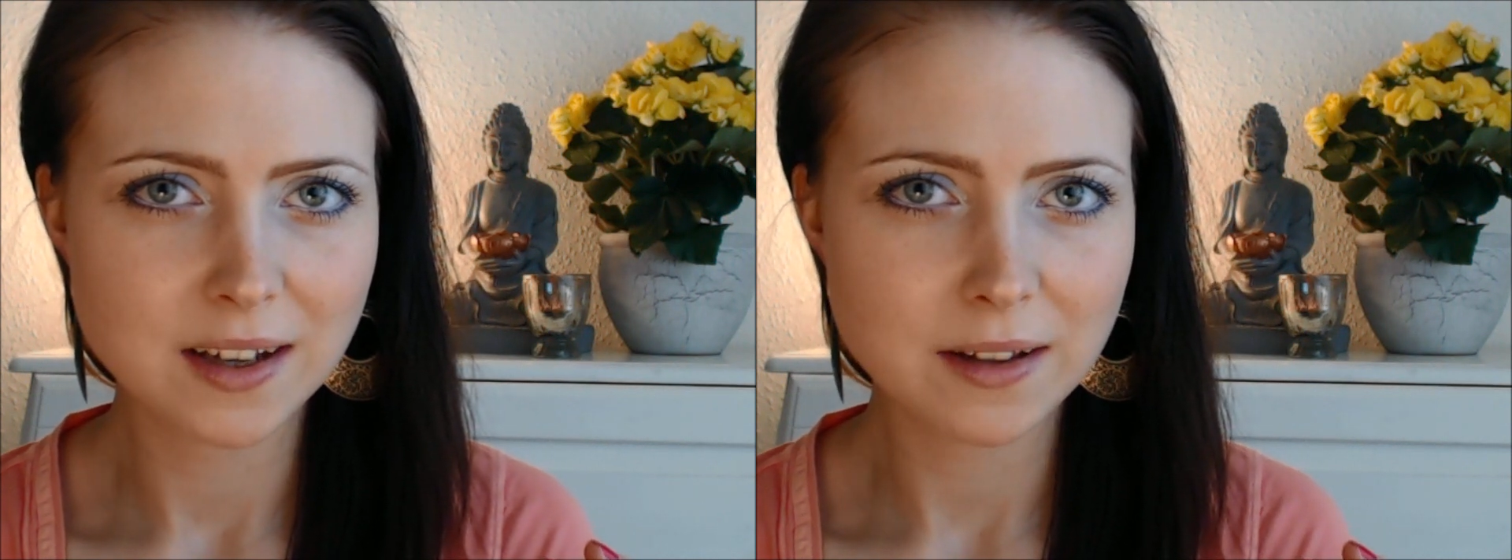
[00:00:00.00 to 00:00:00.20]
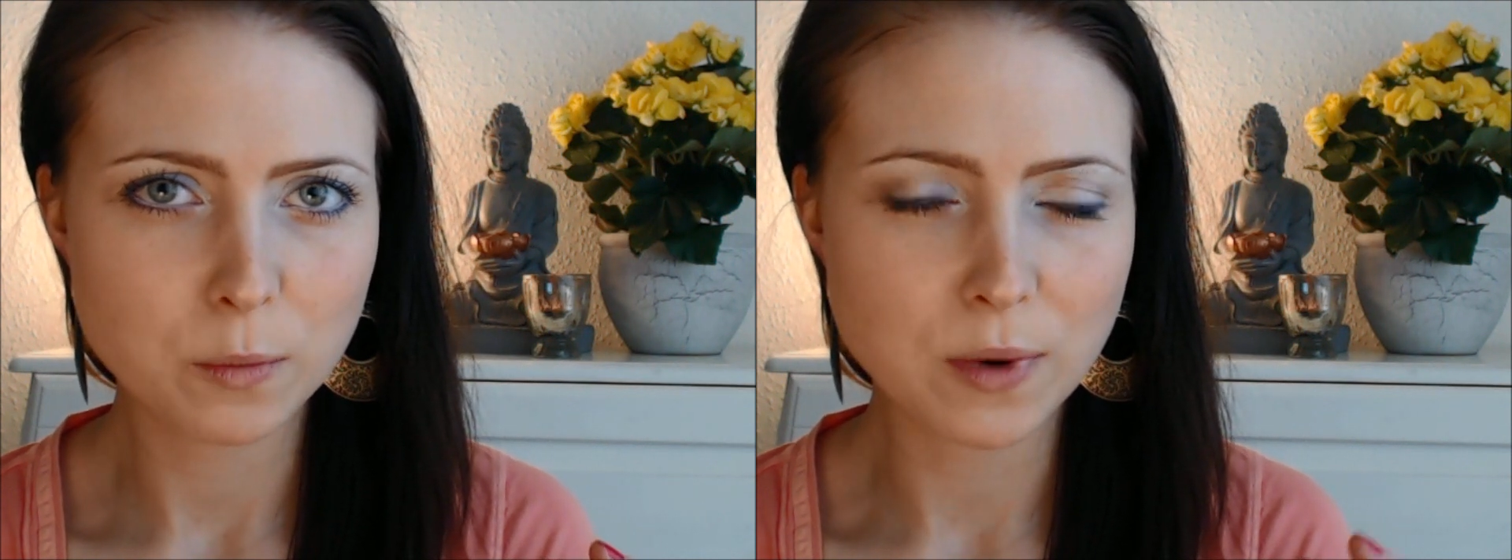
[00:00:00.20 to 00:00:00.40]

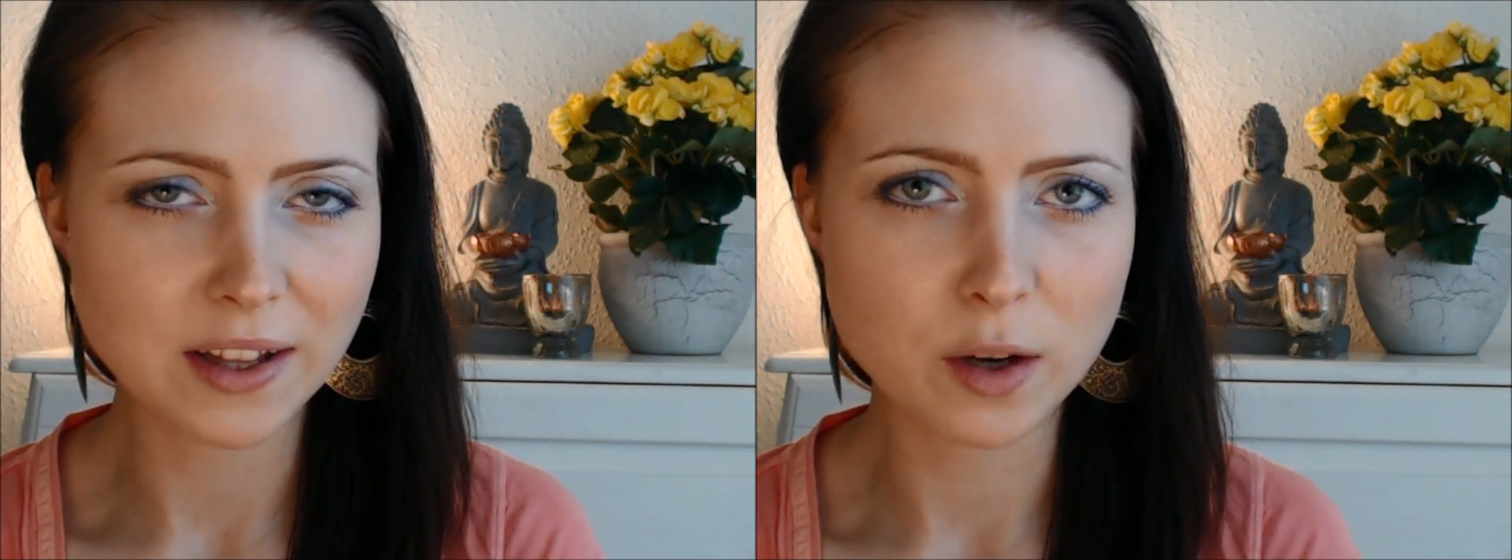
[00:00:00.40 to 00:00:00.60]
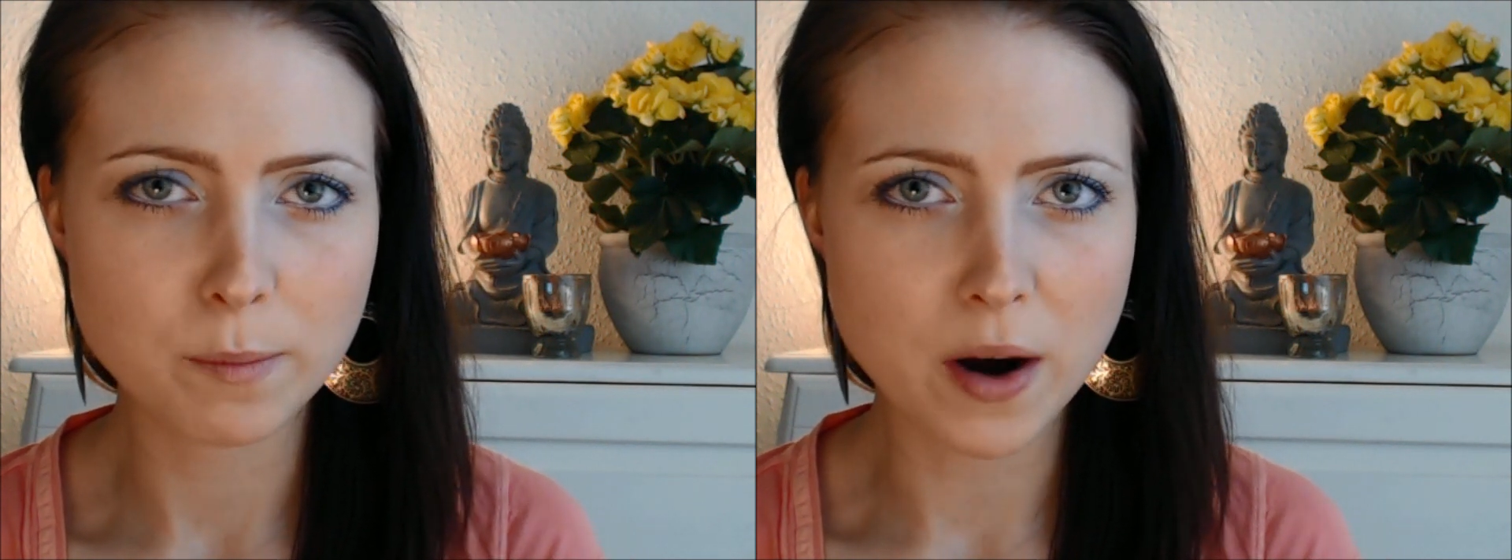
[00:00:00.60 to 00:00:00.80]
while
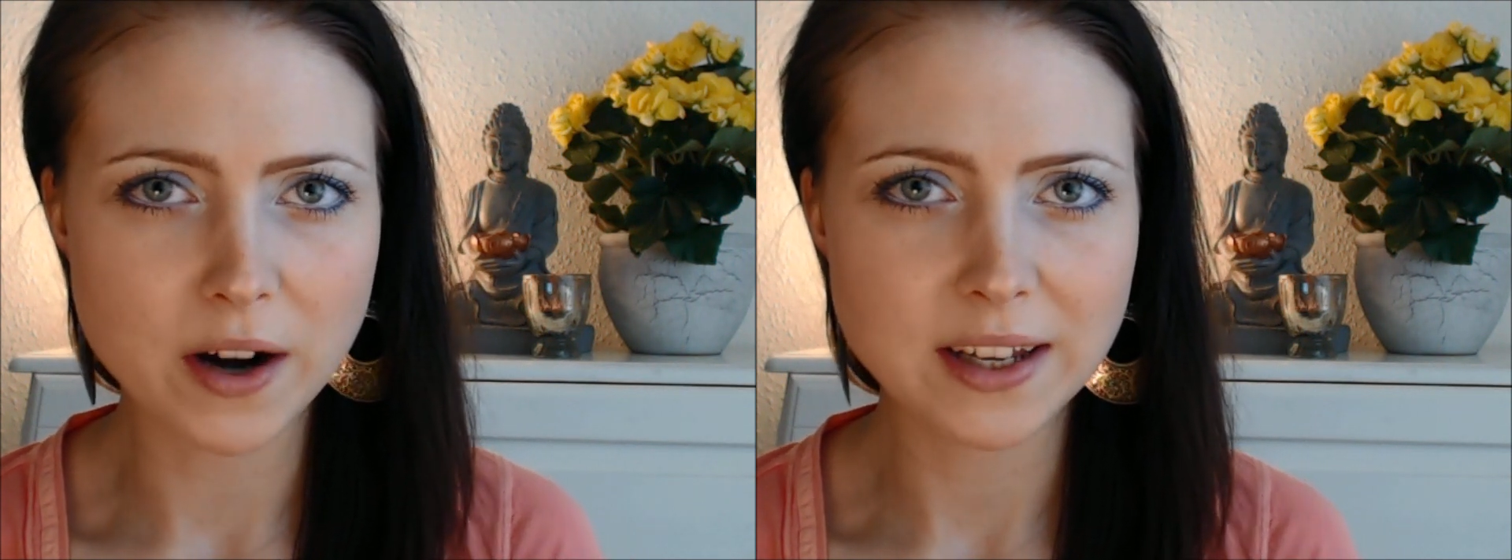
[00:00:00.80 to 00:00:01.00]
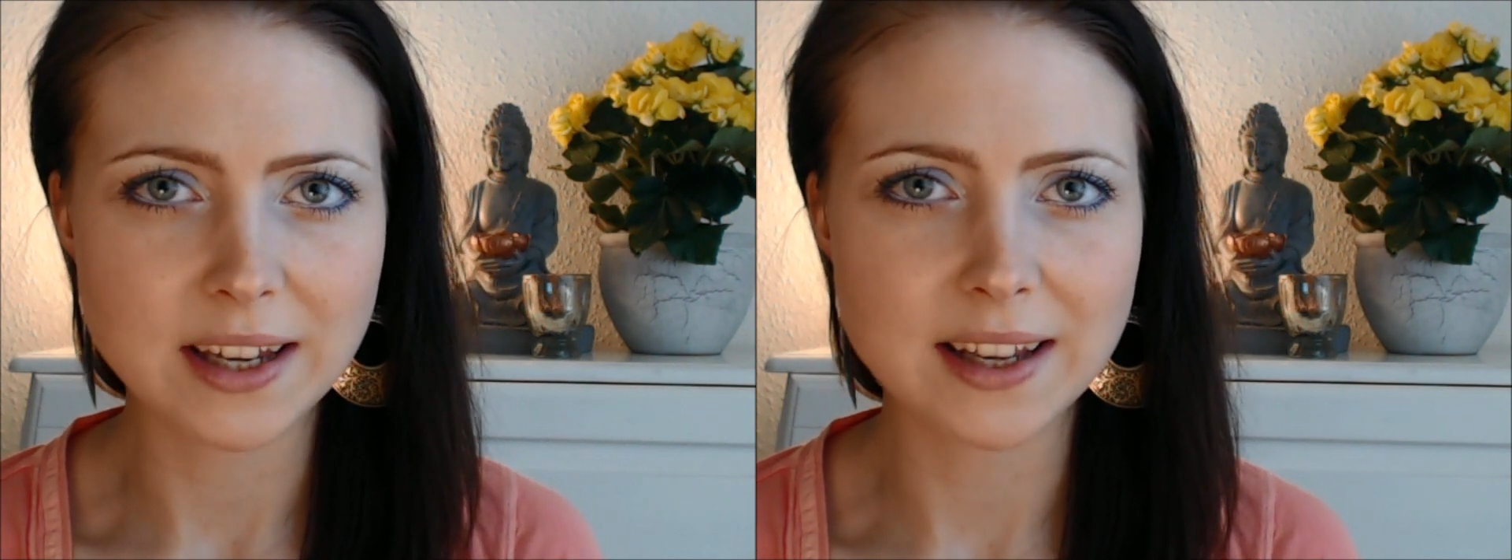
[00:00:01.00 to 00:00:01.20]
your
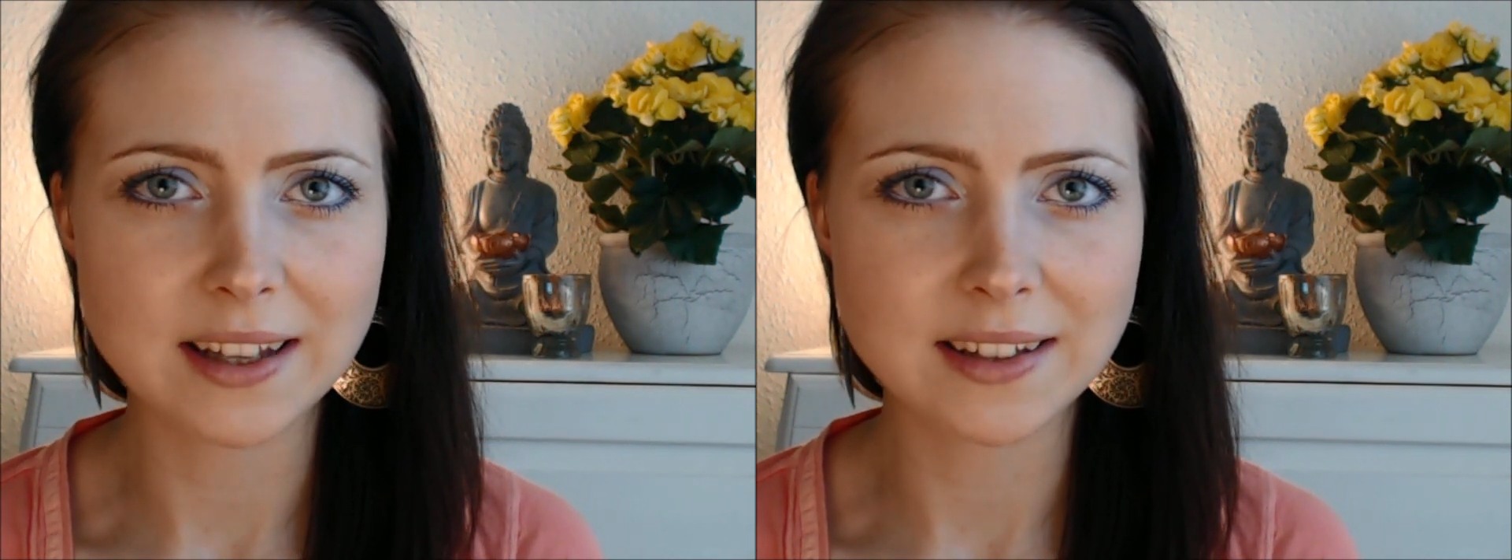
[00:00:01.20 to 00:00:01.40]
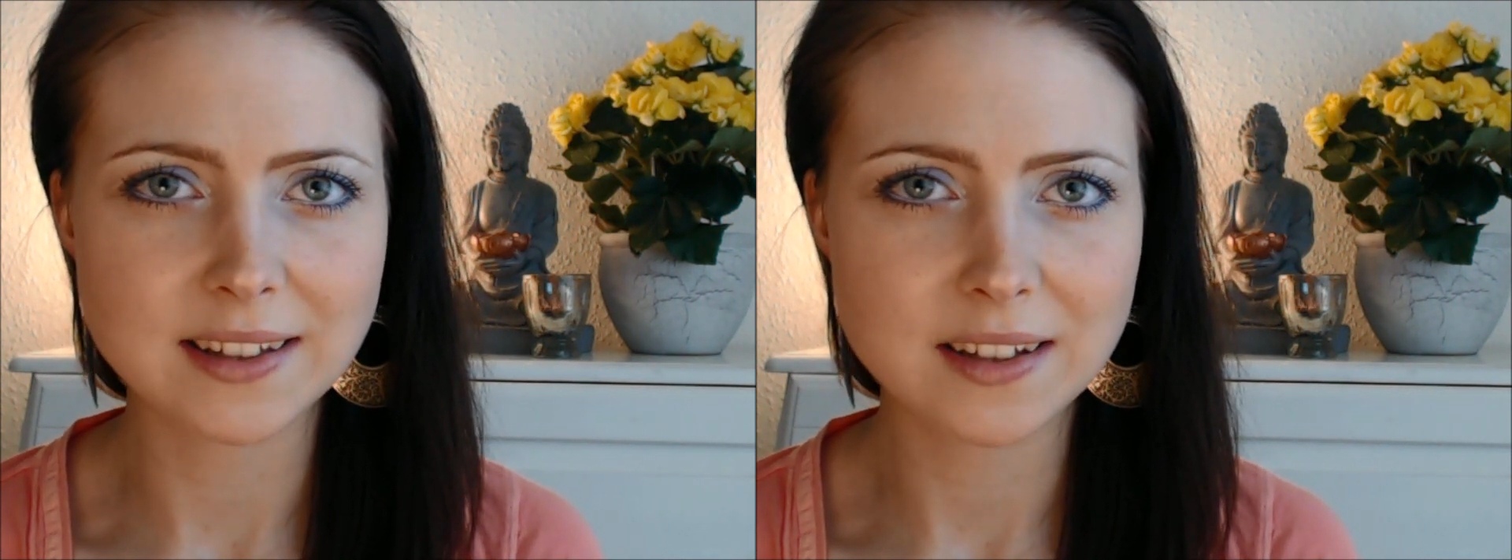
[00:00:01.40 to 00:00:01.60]
body
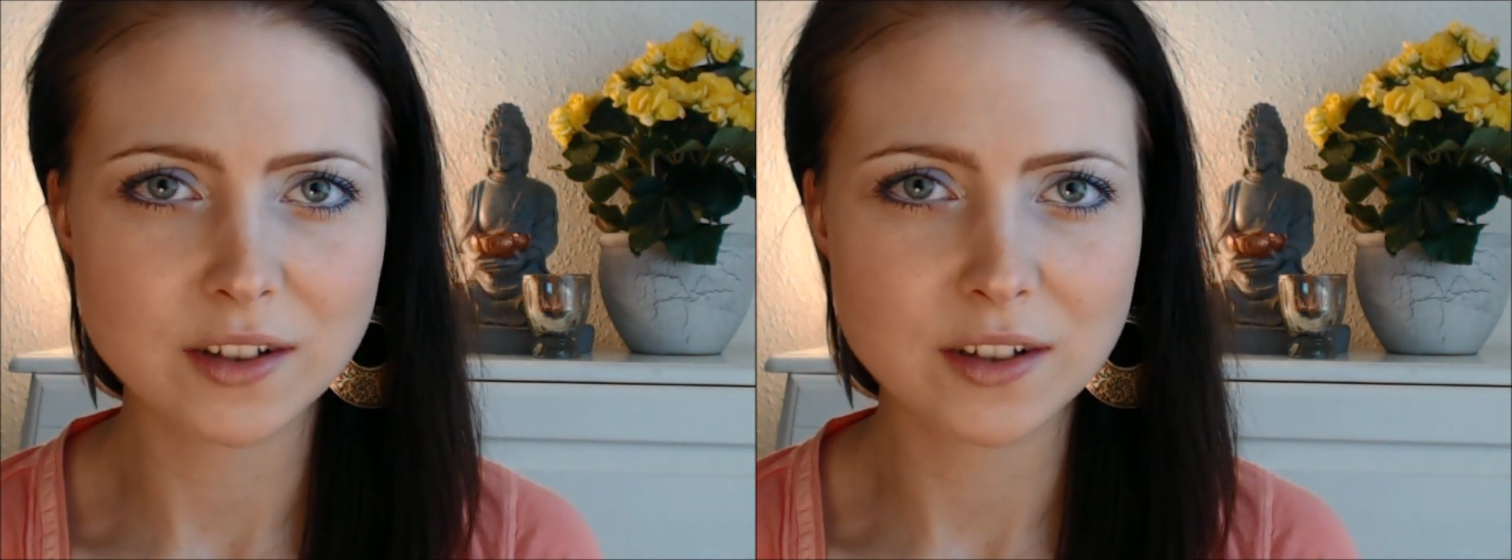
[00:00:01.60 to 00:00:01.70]
is